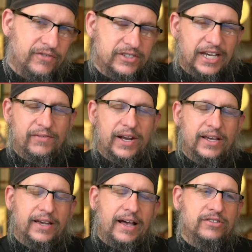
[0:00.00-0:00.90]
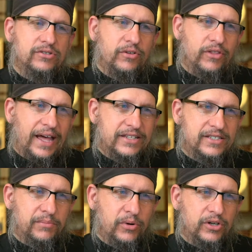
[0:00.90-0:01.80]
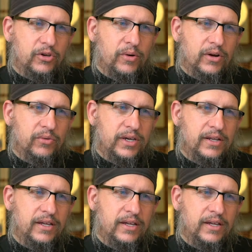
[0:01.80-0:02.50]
Second Vatican Council, that's the book you want to read.